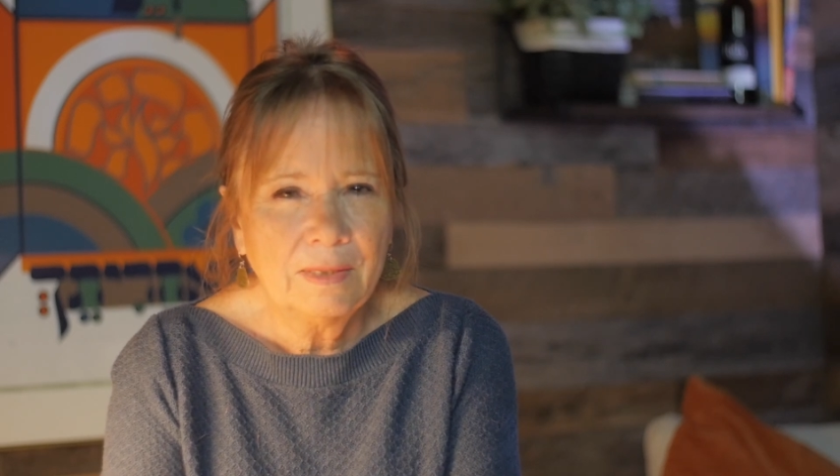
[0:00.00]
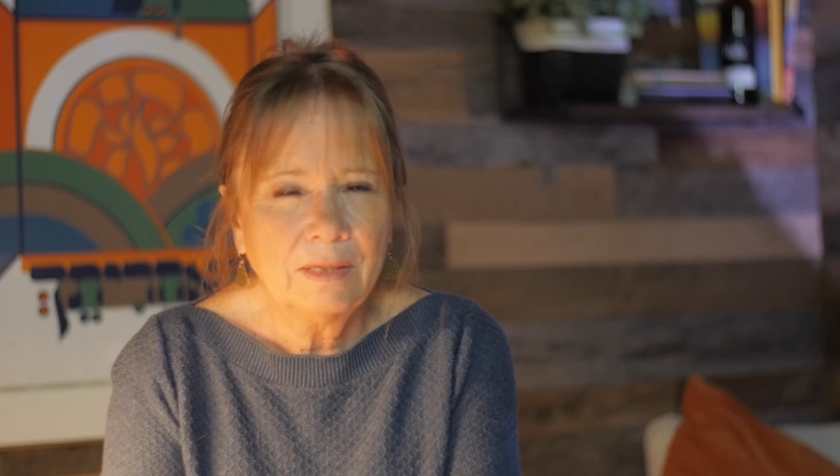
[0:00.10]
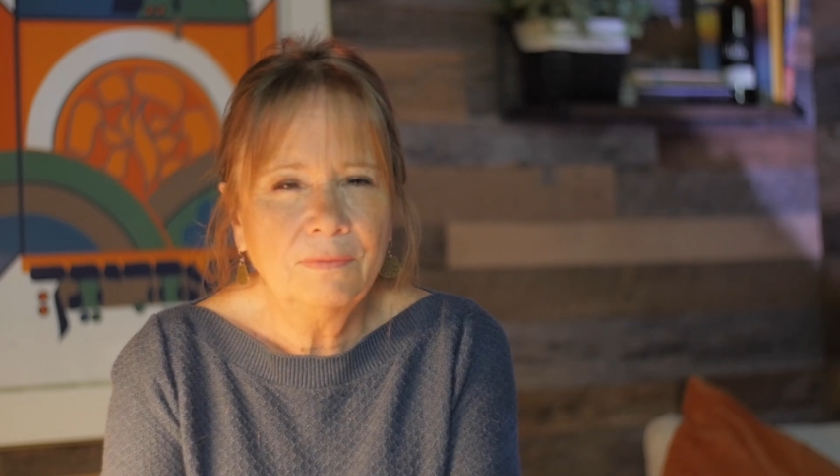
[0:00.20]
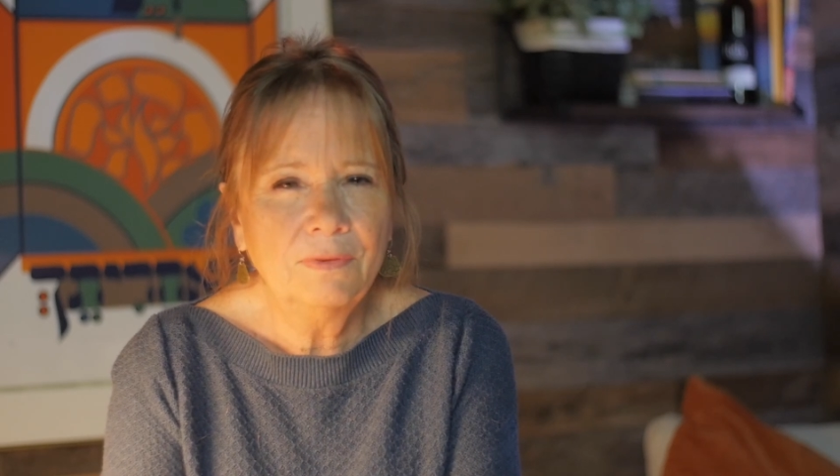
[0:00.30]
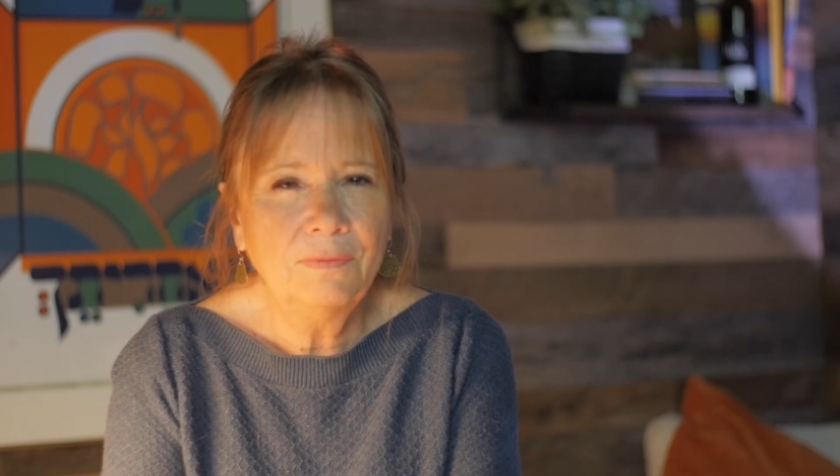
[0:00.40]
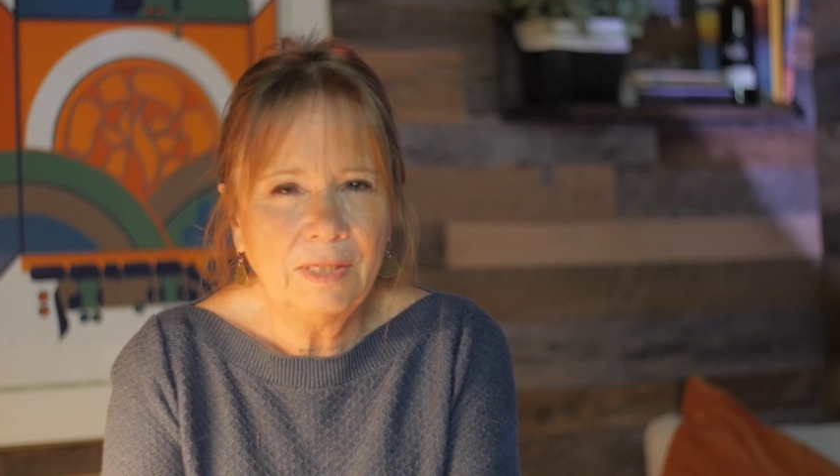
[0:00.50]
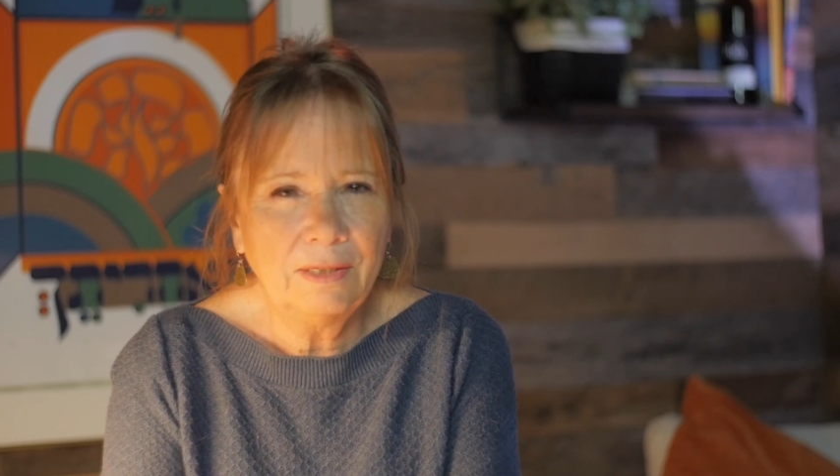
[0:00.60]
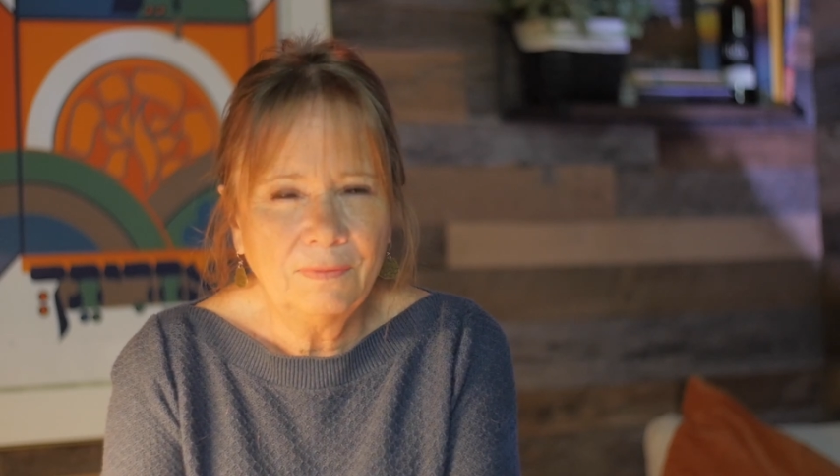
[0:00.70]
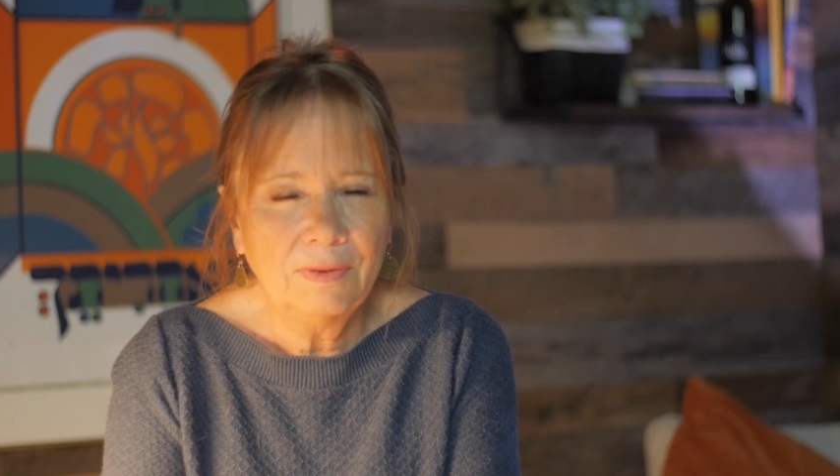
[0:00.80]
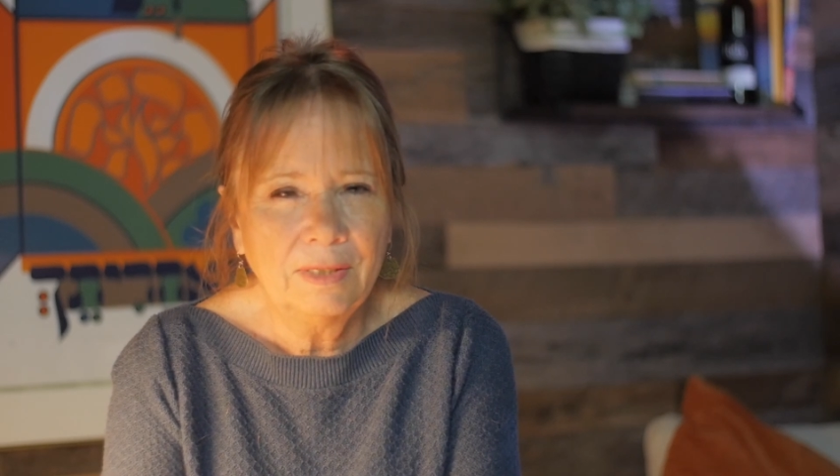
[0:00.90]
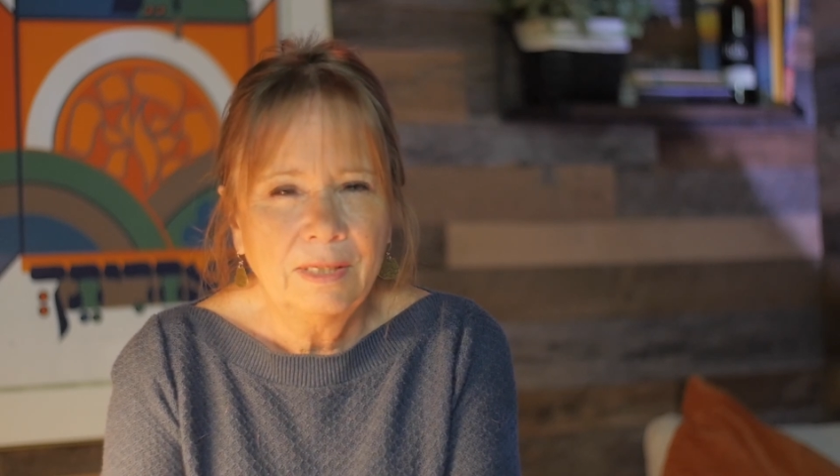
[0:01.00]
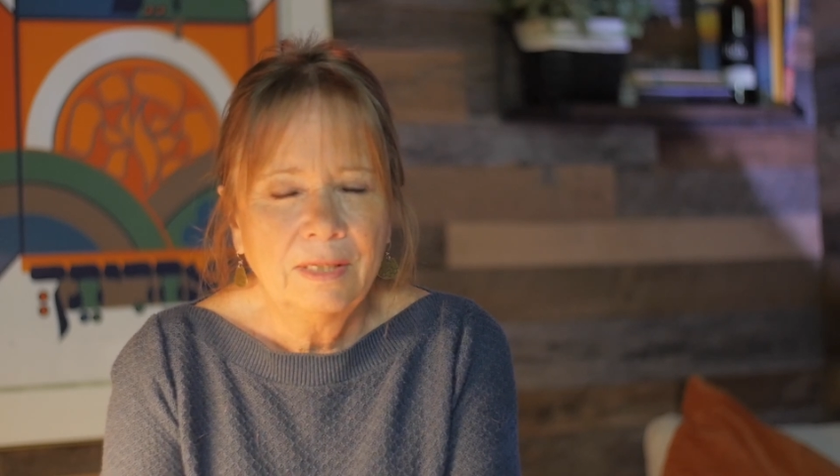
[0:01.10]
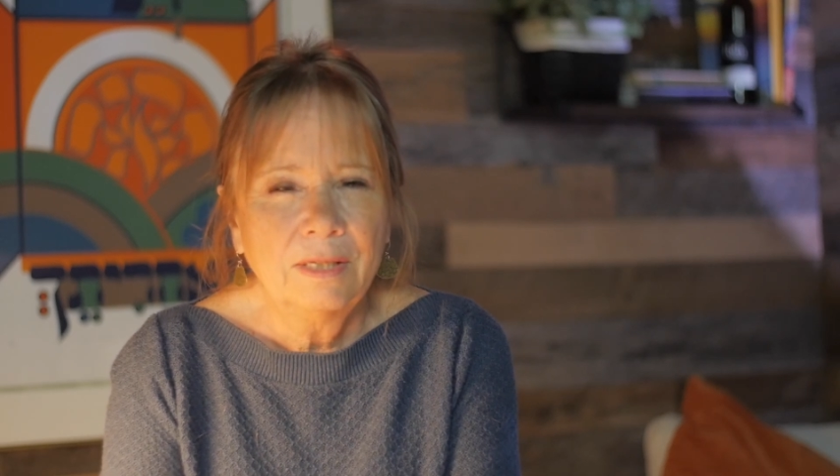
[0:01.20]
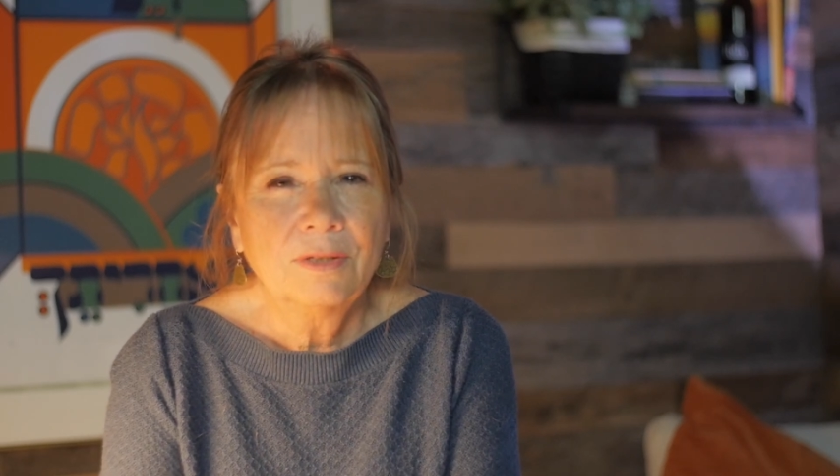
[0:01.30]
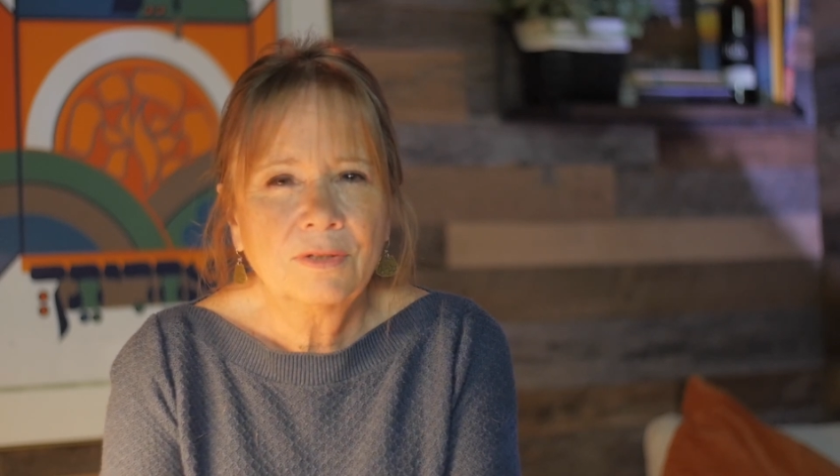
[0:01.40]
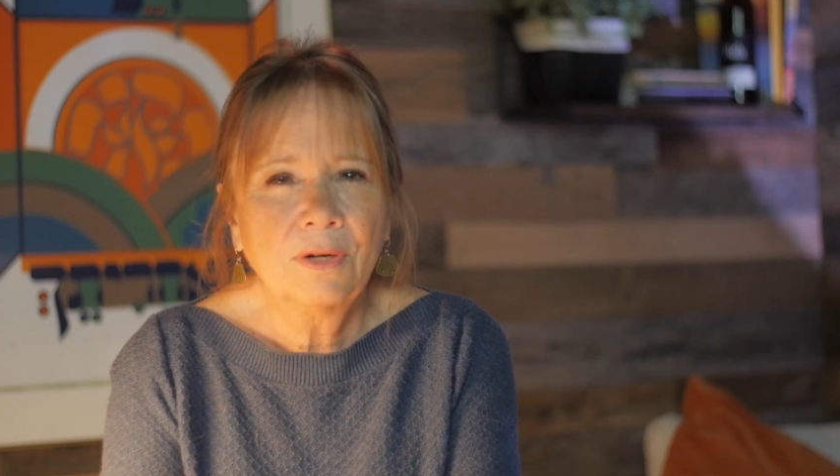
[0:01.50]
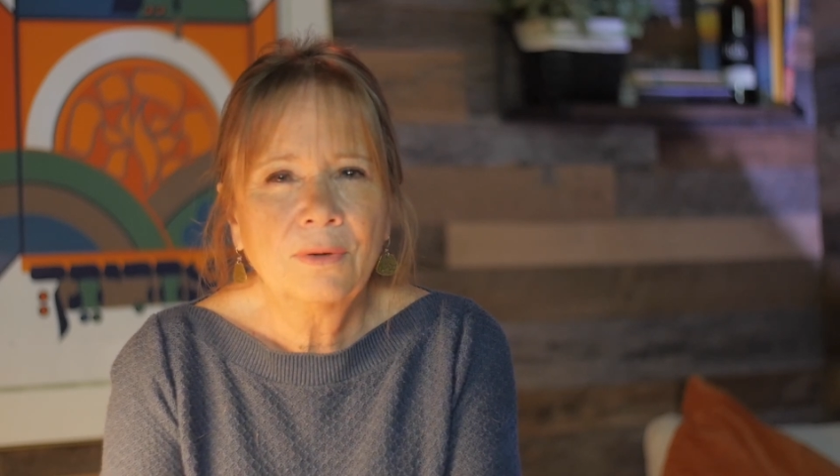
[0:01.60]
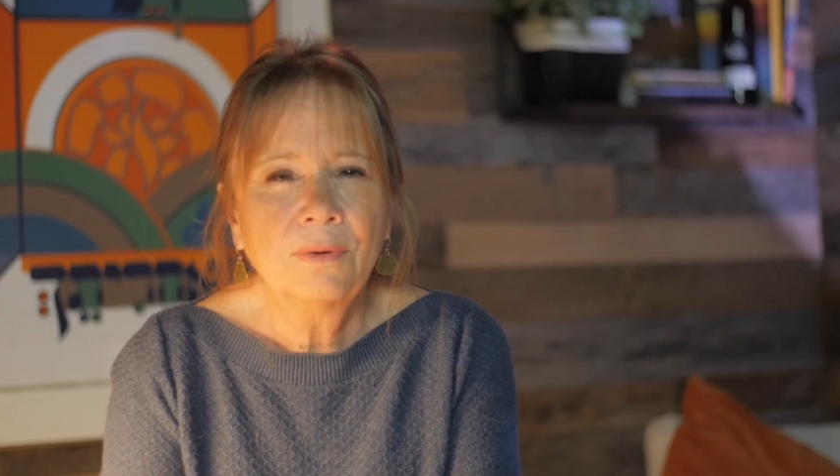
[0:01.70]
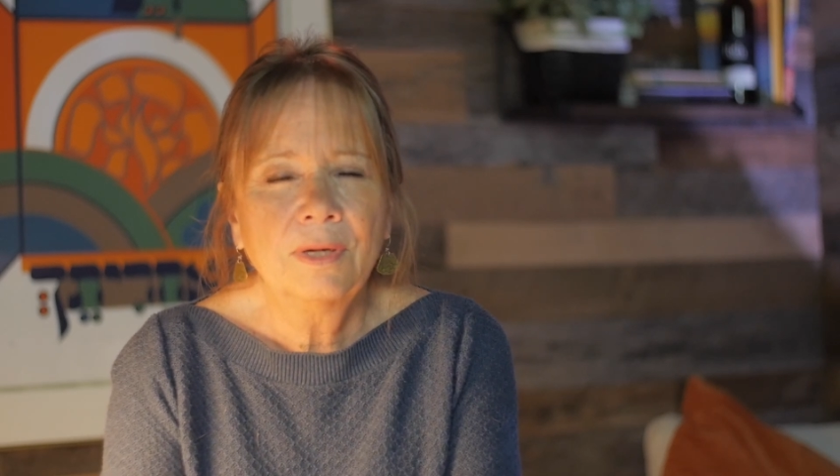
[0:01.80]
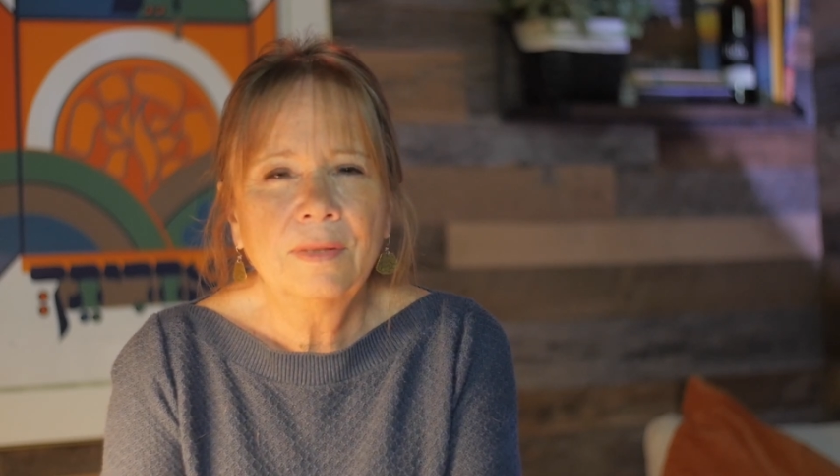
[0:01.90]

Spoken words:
of Aviv. So